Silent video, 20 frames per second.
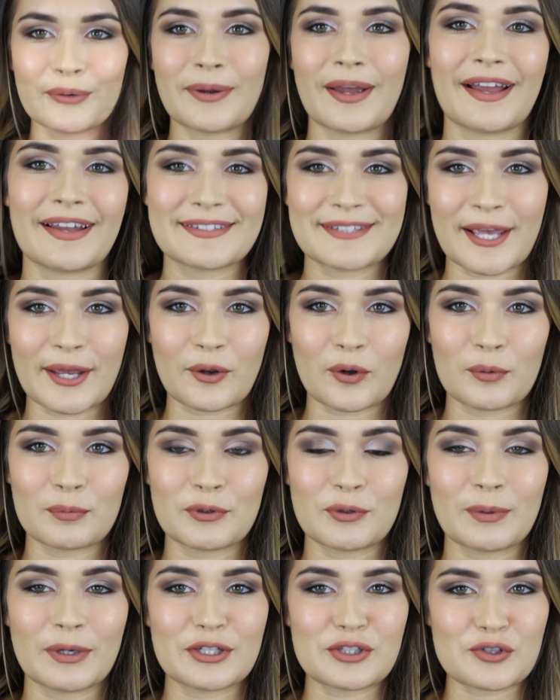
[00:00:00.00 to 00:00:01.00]
you guys, I
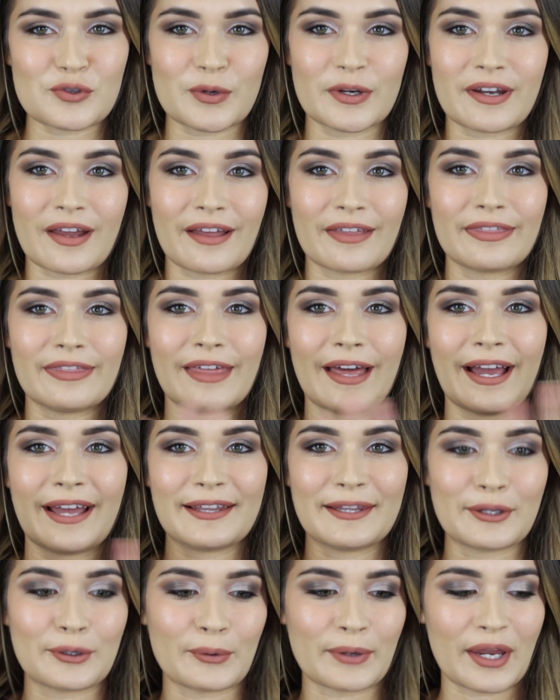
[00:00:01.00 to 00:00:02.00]
hope you enjoyed
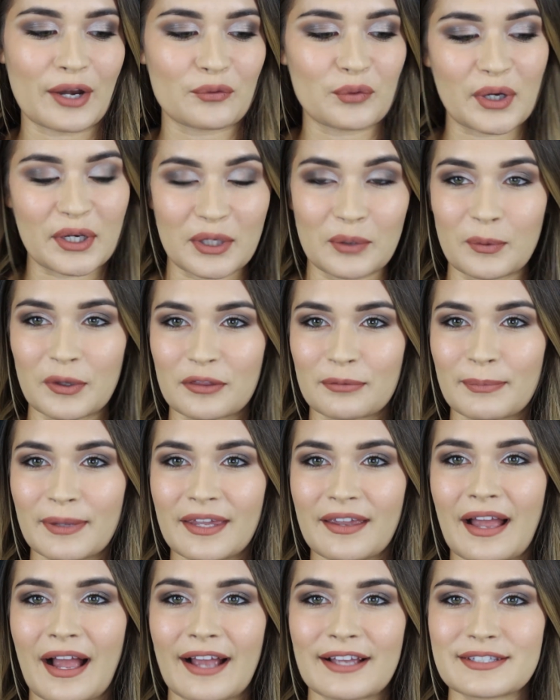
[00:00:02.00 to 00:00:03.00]
that little get ready with
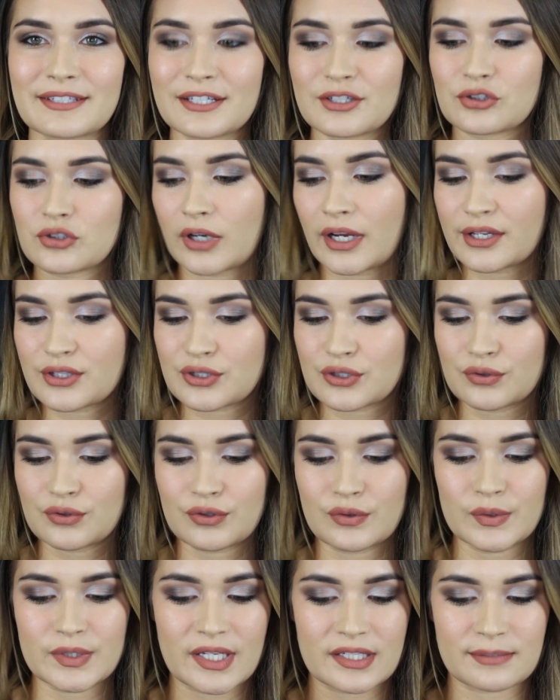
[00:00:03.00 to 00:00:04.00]
me. I did try to
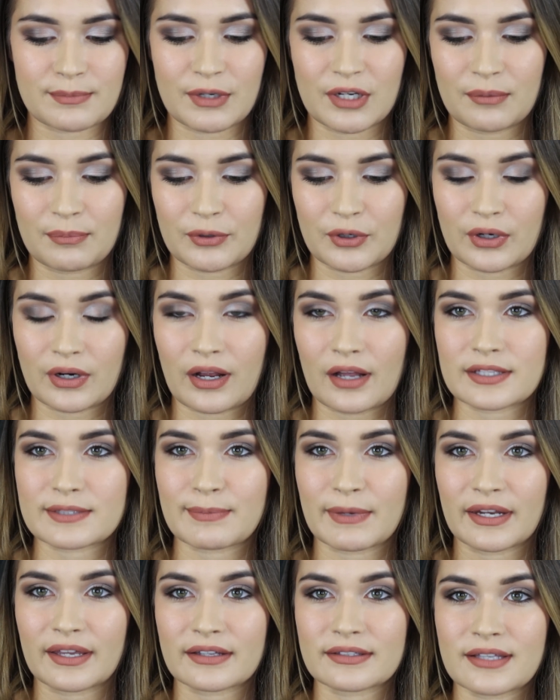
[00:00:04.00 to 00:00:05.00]
use as many Pure
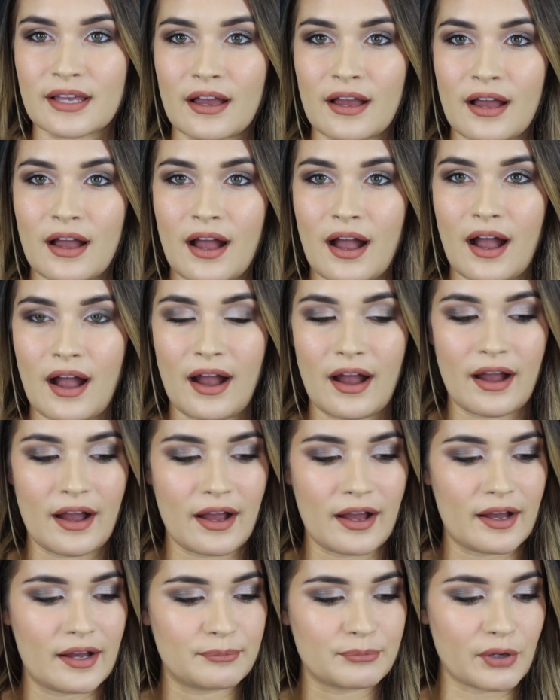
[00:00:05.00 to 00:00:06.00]
Cosmetics
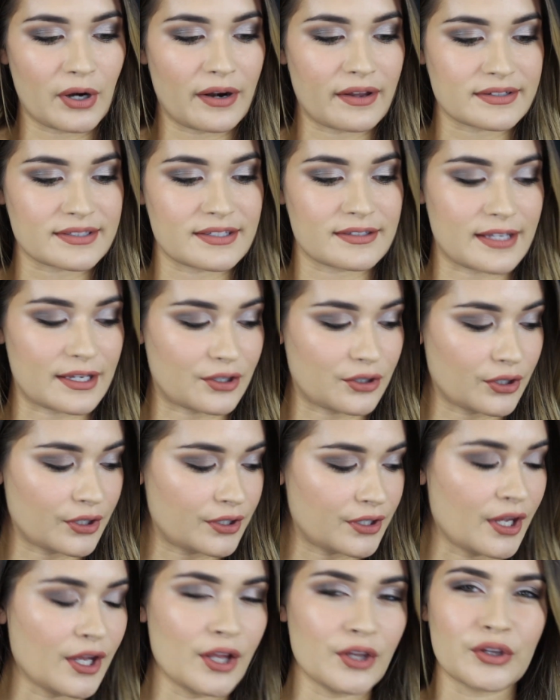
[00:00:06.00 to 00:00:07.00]
products as I
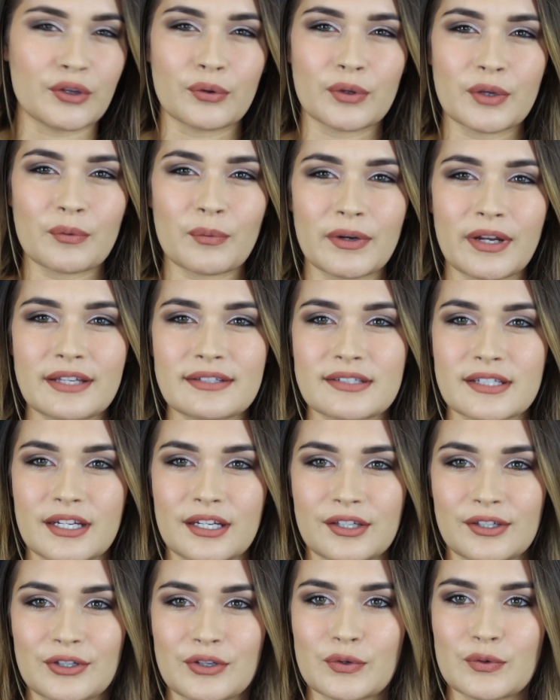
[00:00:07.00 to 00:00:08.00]
could. The only one I
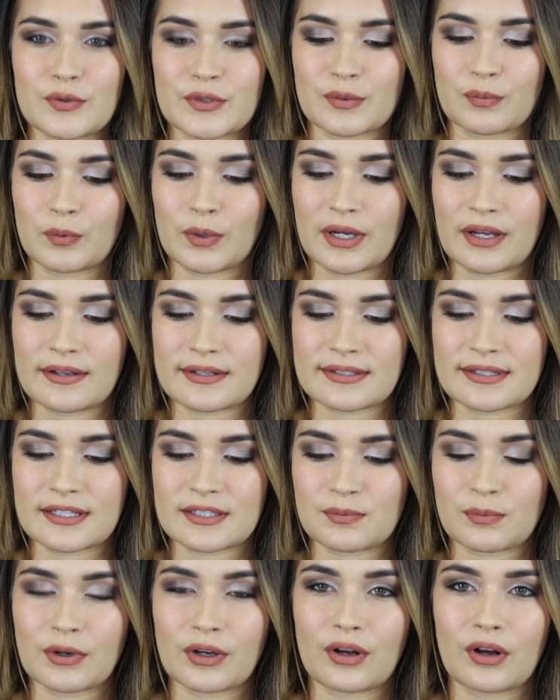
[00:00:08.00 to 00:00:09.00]
didn't use was this one